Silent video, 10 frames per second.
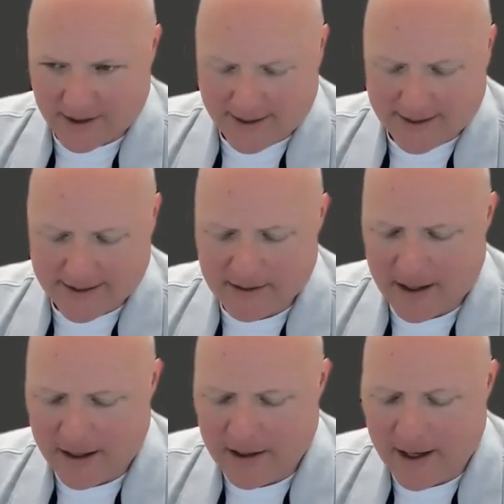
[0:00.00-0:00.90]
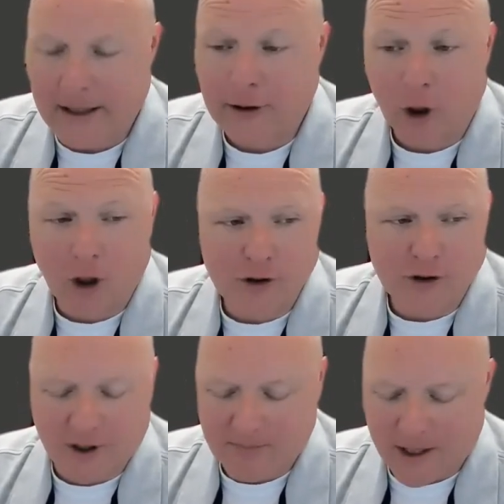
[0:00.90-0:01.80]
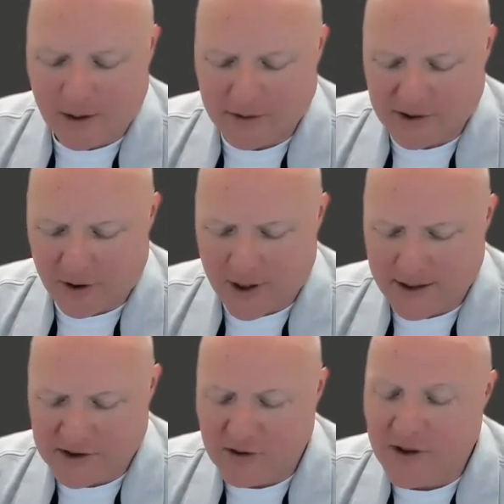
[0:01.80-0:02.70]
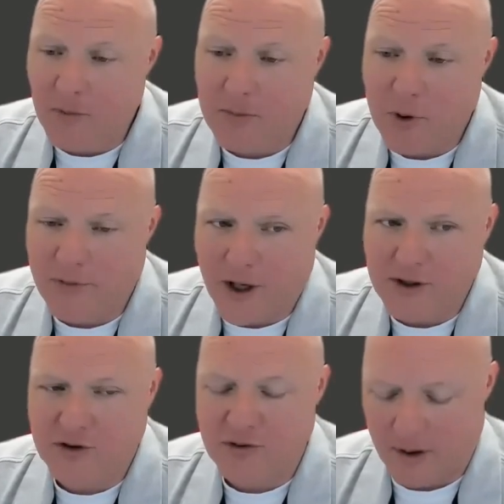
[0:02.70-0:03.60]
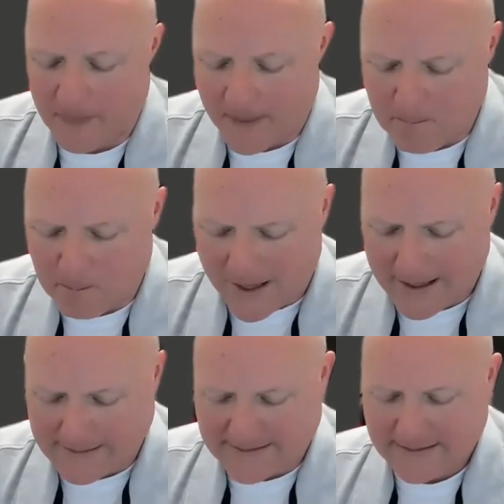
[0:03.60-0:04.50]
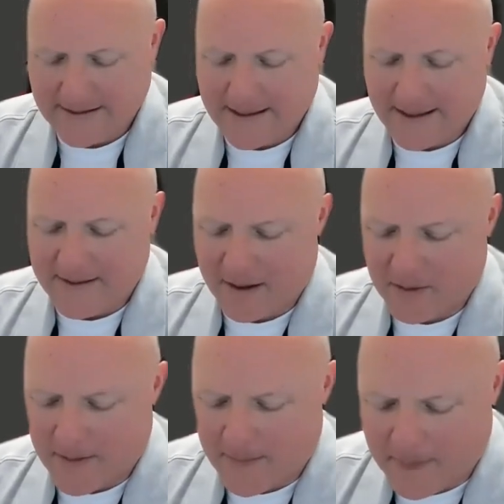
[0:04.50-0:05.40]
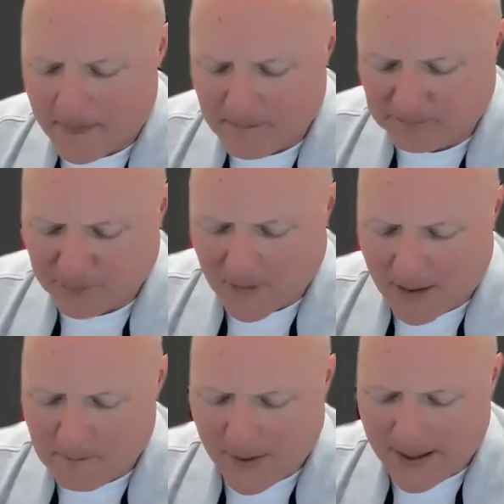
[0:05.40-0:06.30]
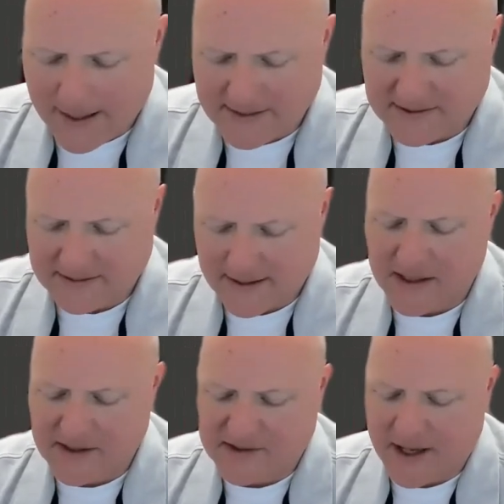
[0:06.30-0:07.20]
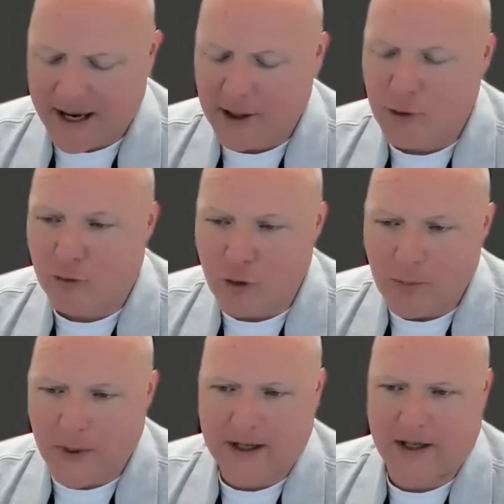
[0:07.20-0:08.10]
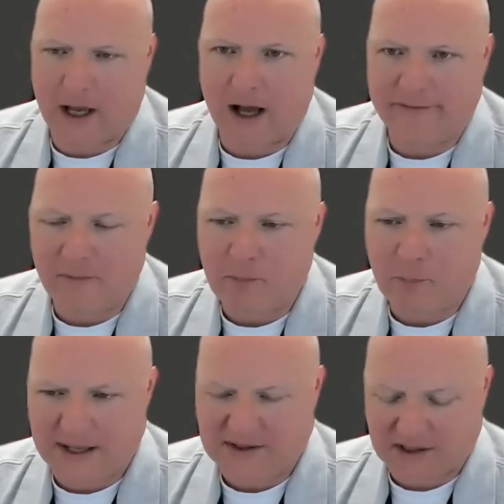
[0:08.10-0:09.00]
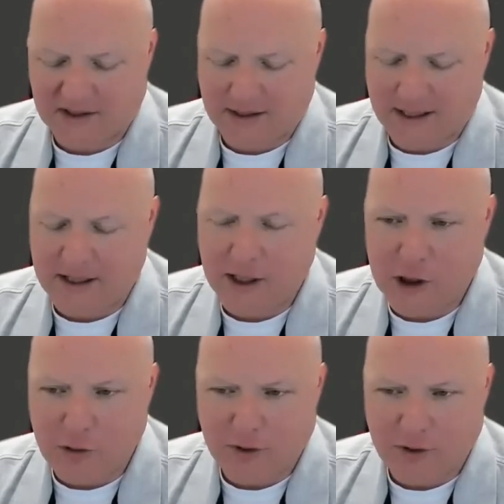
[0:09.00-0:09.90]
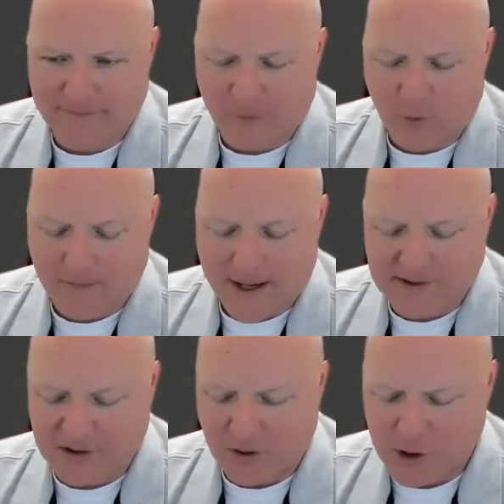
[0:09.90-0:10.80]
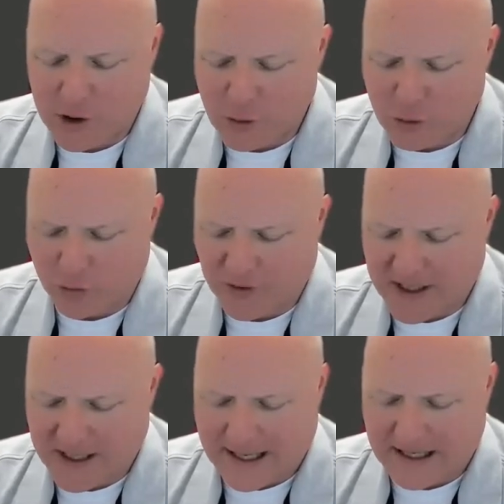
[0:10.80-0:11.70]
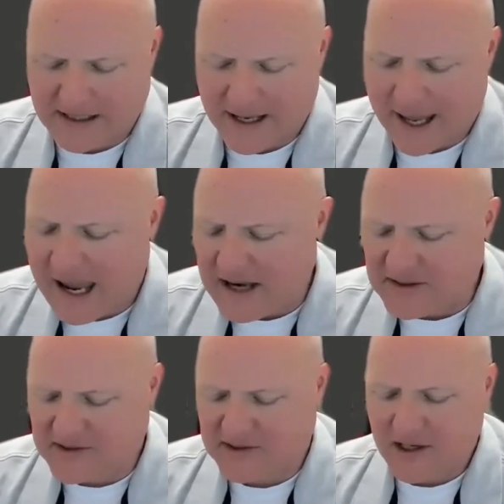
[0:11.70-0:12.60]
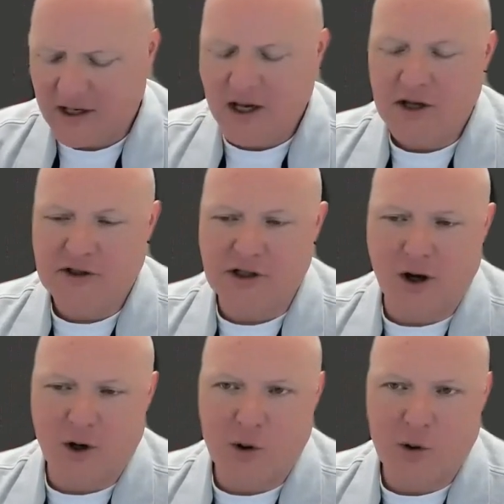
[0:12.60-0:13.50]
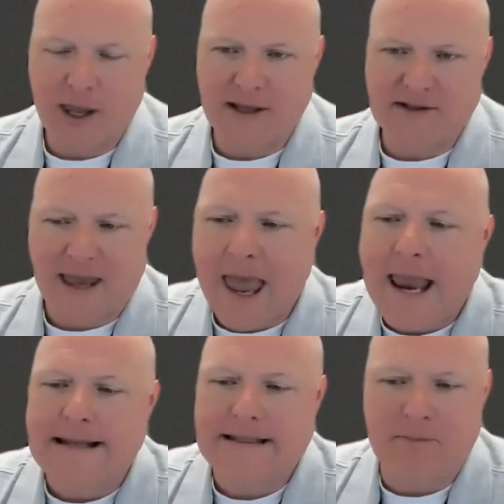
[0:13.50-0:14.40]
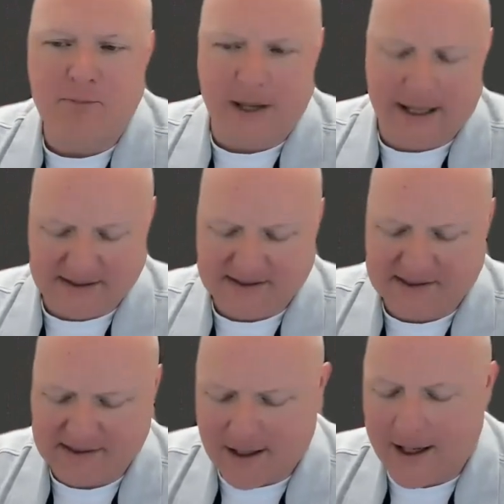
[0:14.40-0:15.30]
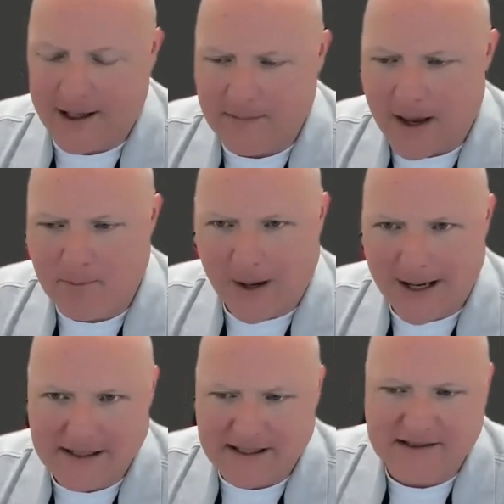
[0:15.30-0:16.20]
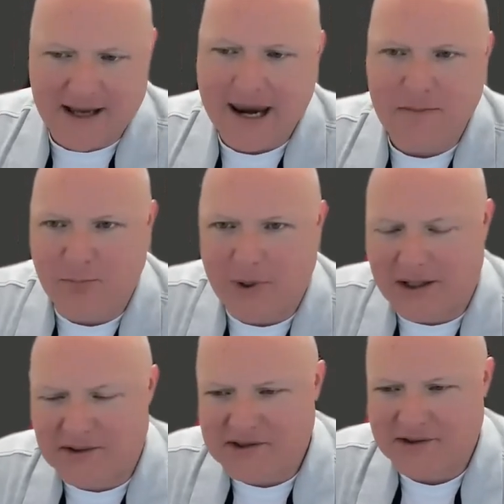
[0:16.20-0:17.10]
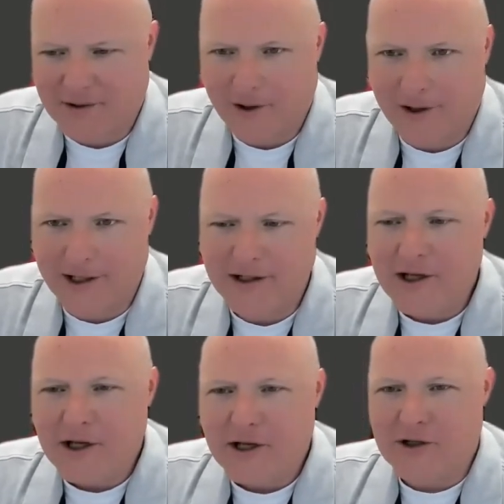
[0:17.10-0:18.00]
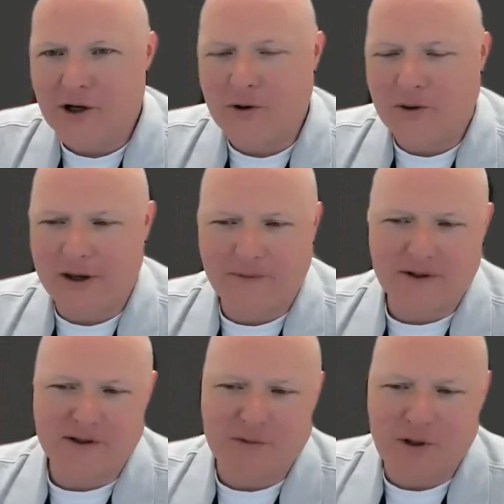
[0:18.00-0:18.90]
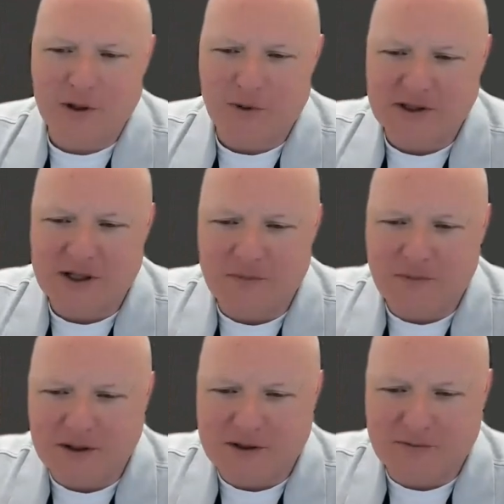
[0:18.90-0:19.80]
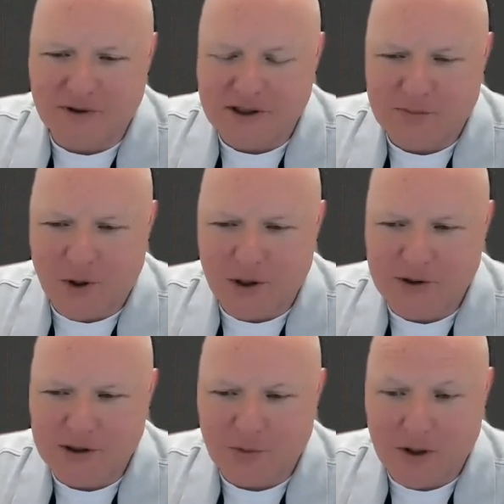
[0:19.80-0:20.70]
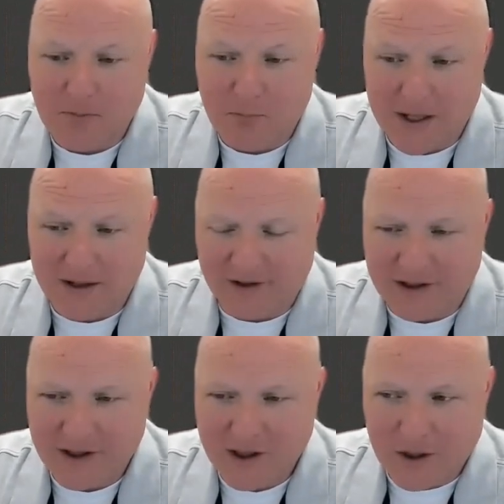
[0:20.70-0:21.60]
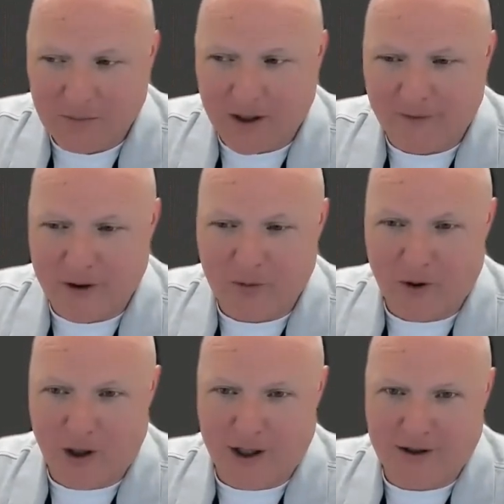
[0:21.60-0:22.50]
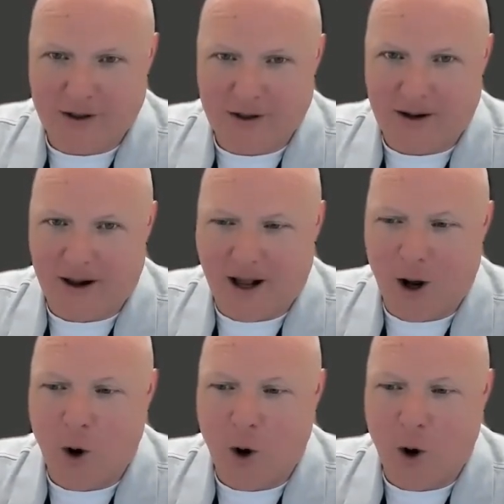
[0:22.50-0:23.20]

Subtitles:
a large amount. All right. So then we move on to the byte. Now, a byte is a grouping of bit in a unit format. So usually in eights. So it's 8 bits. A byte is 8 bits. All right. So you think of it this way. You want something that's really small. You just want a bit of it. But if you want a